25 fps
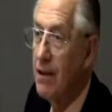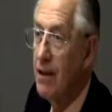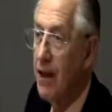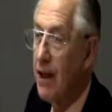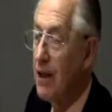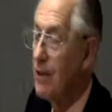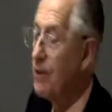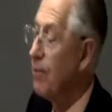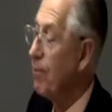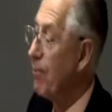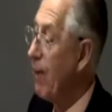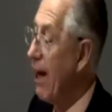
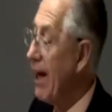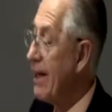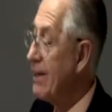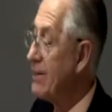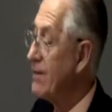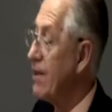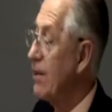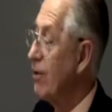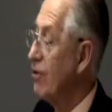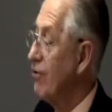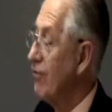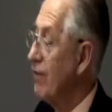at the
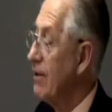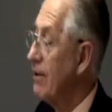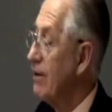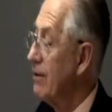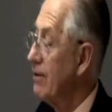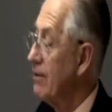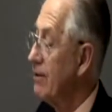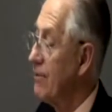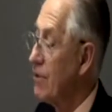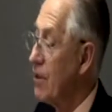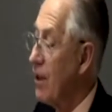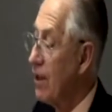Passover.
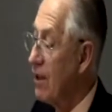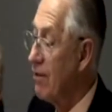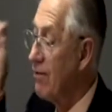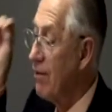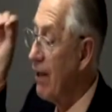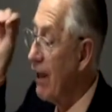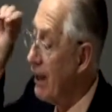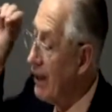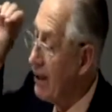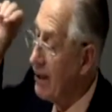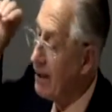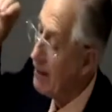So
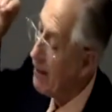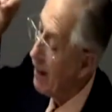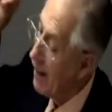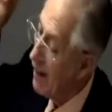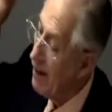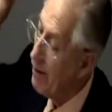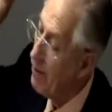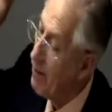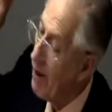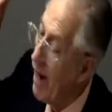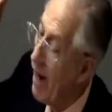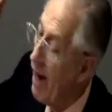he
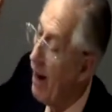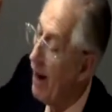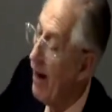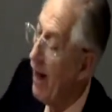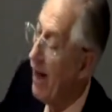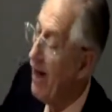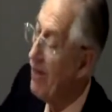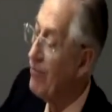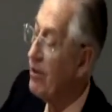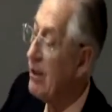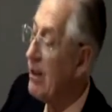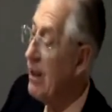came down
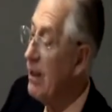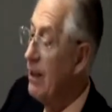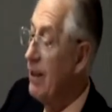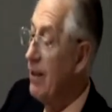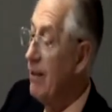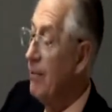heavy,